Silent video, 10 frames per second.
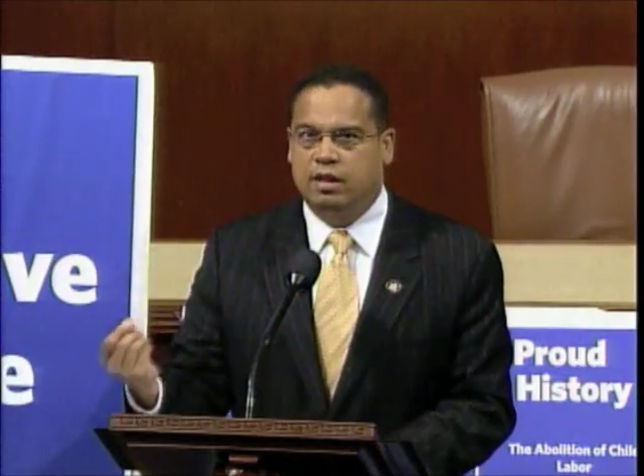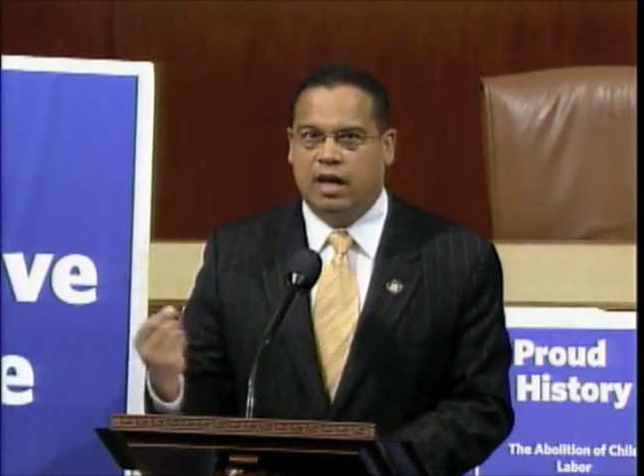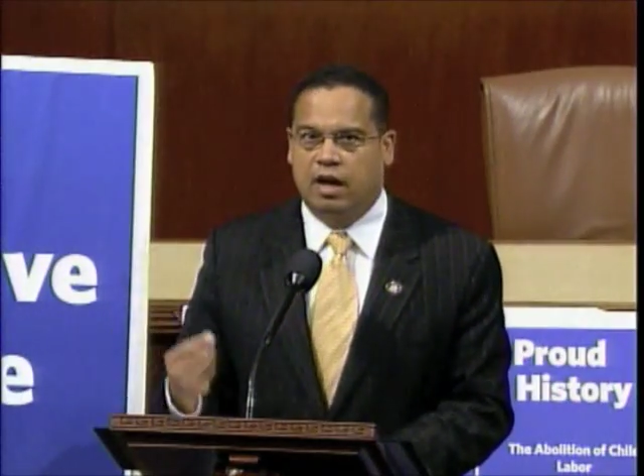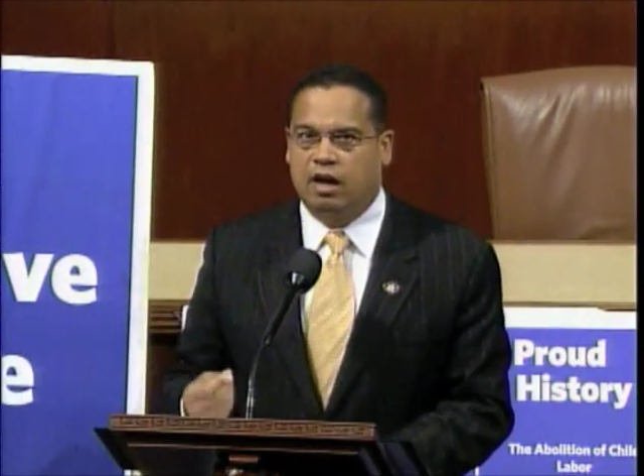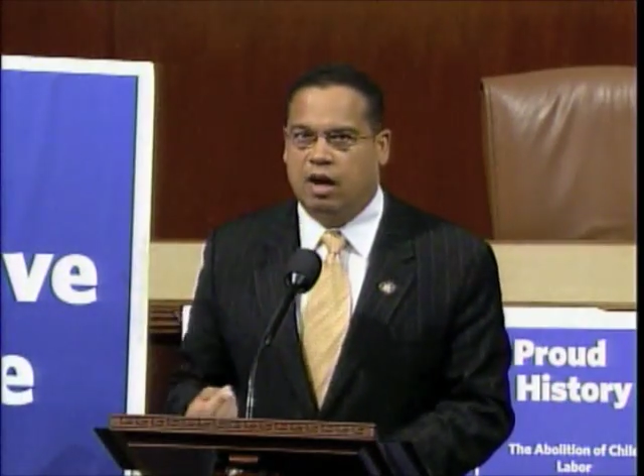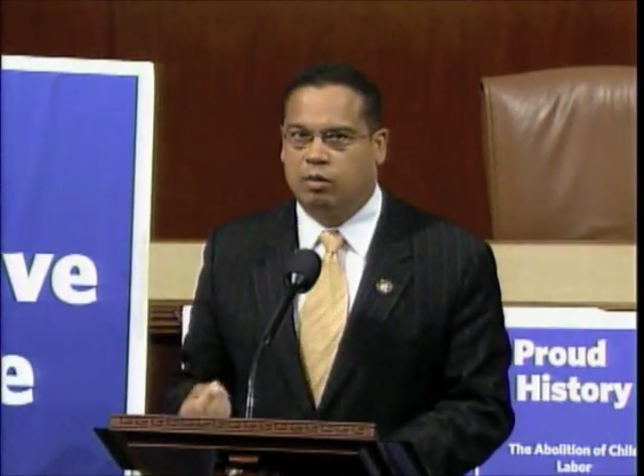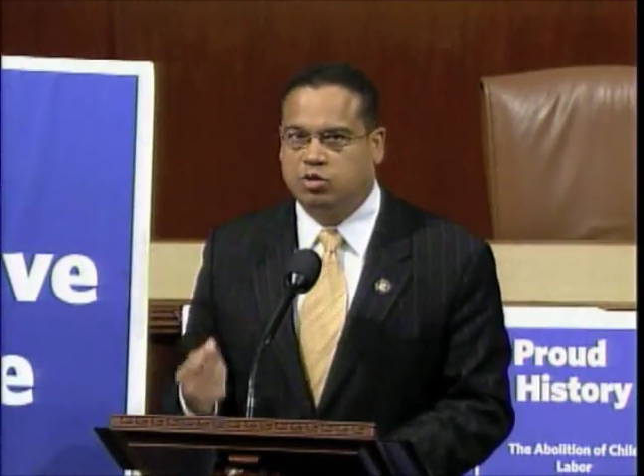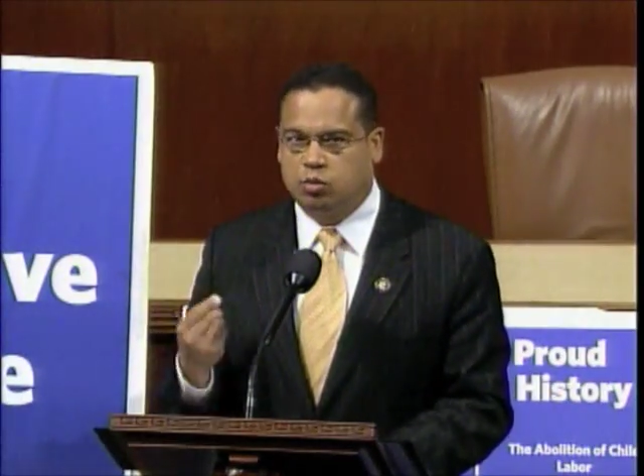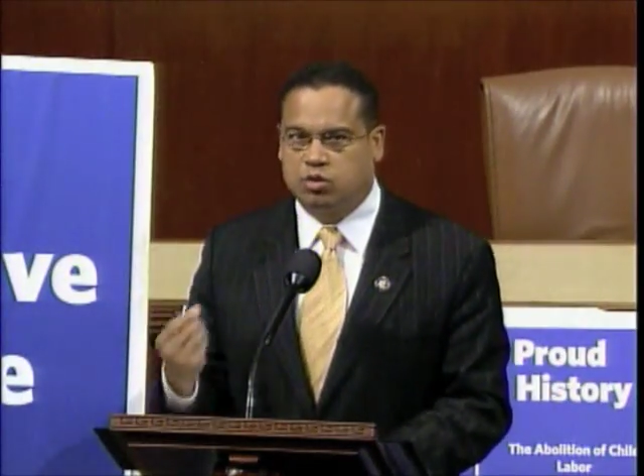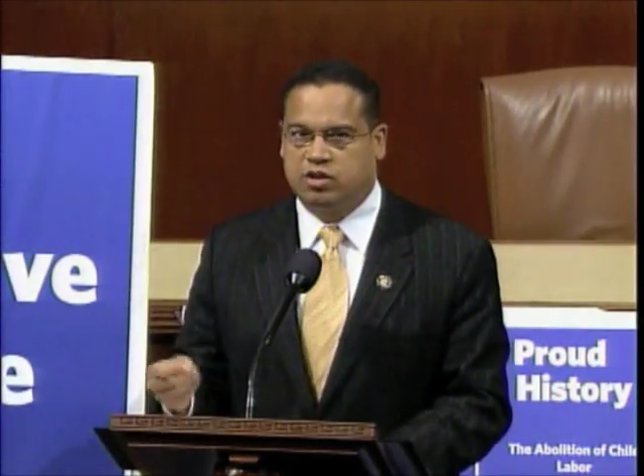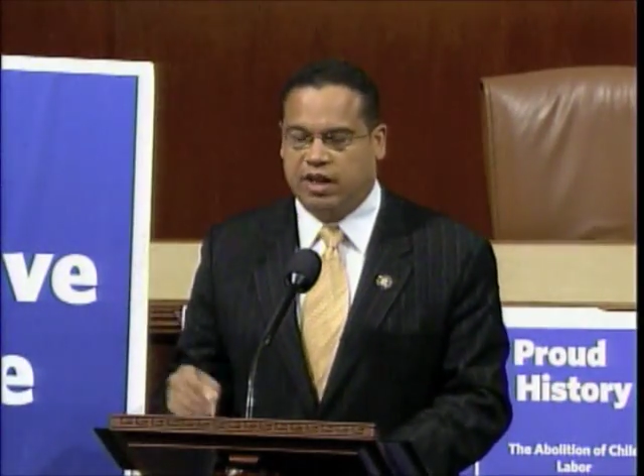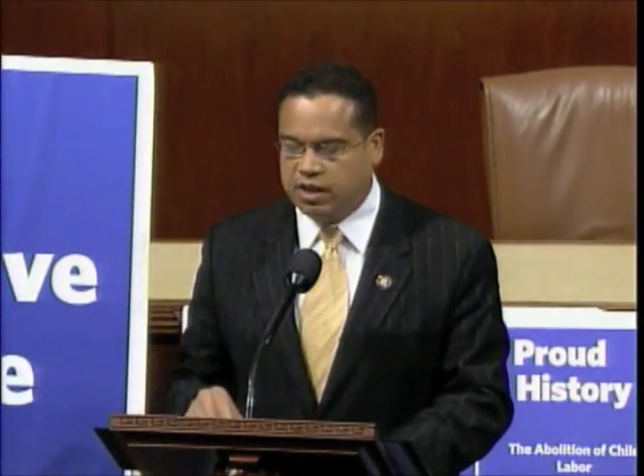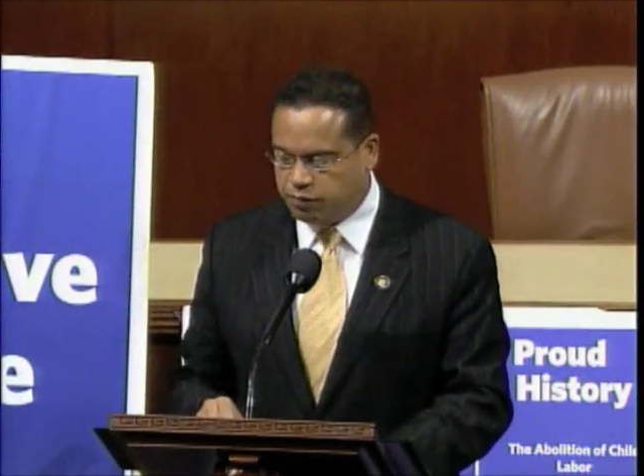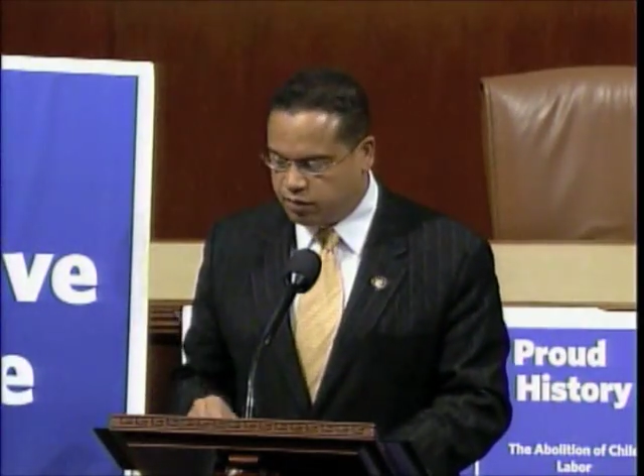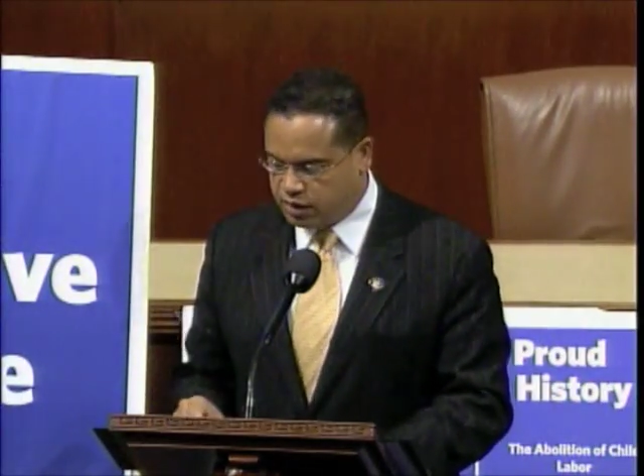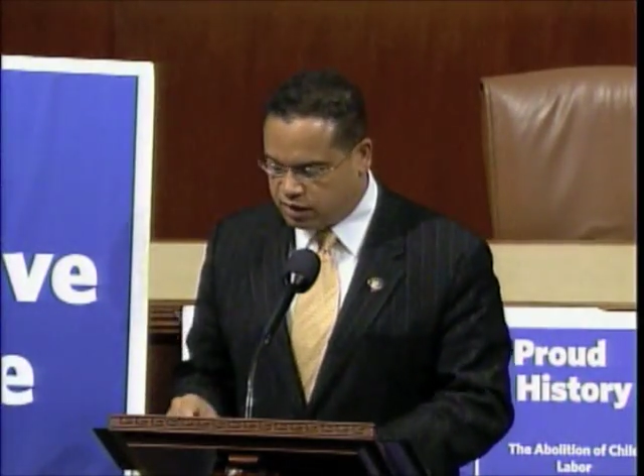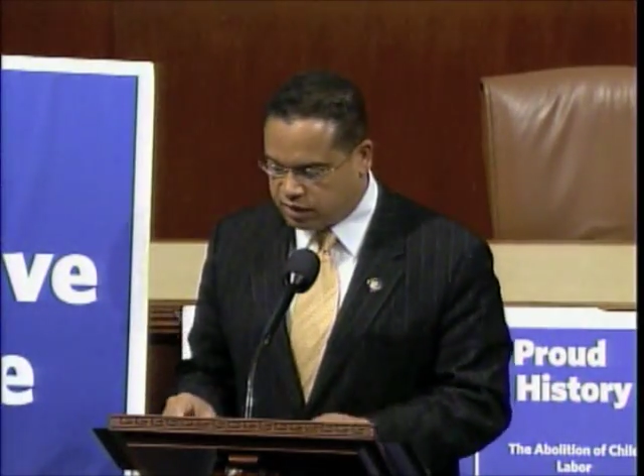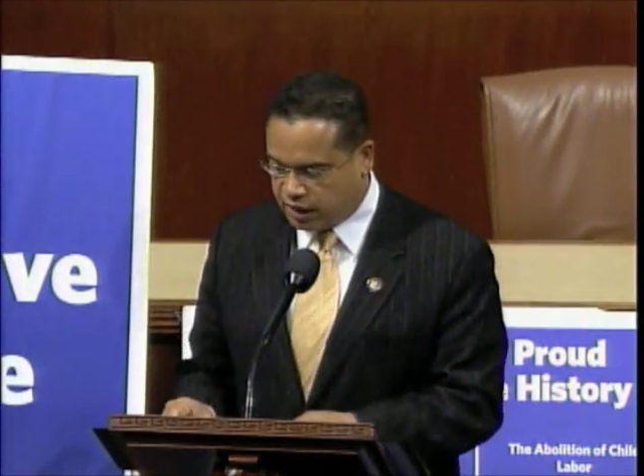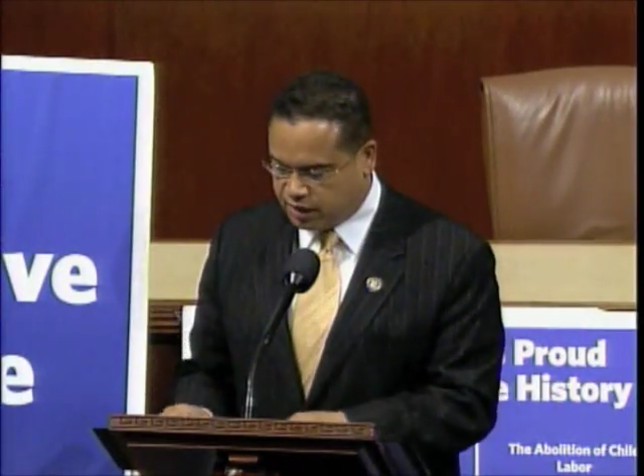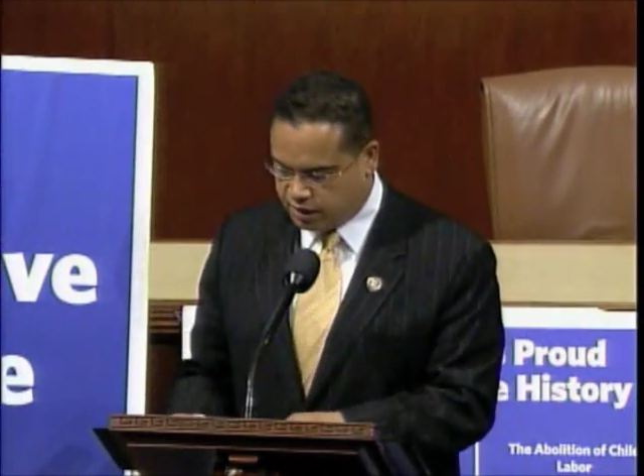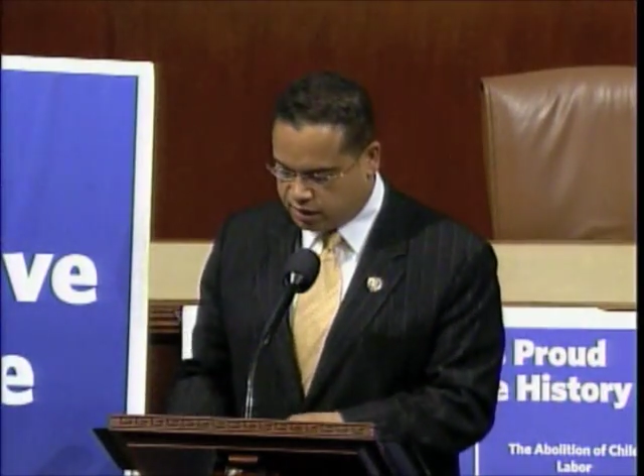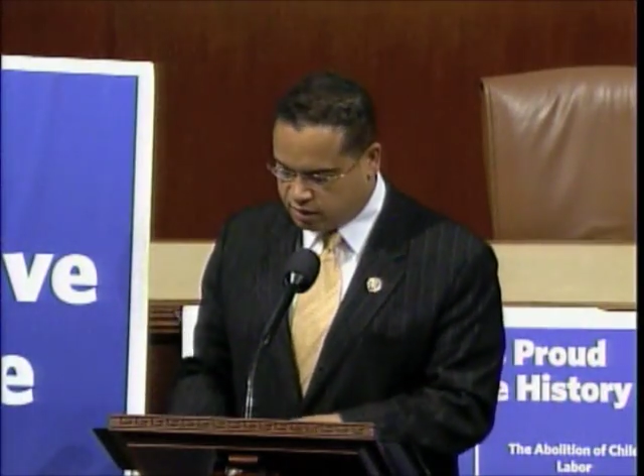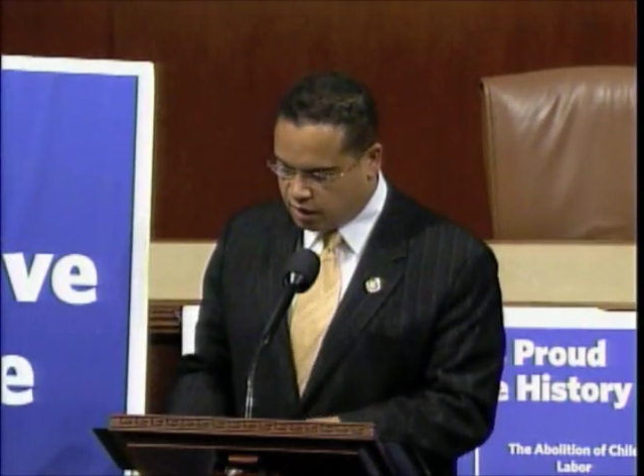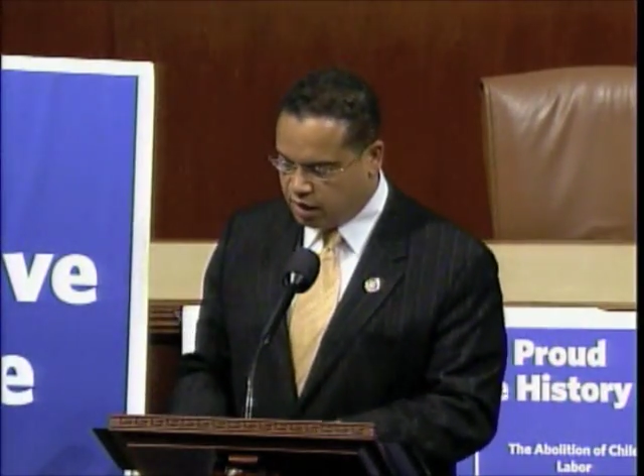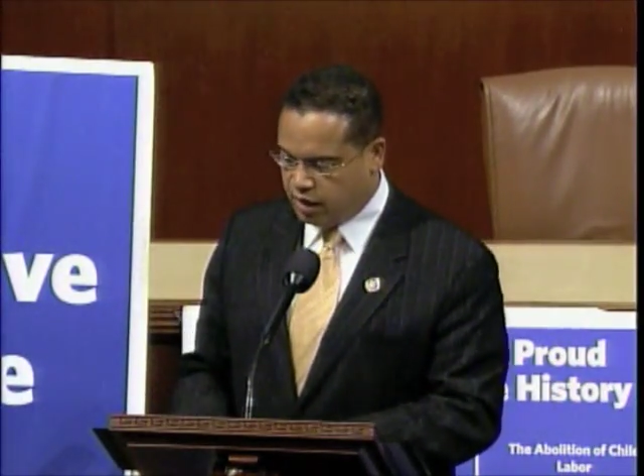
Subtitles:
in that Congress, who will stand up for these ideas,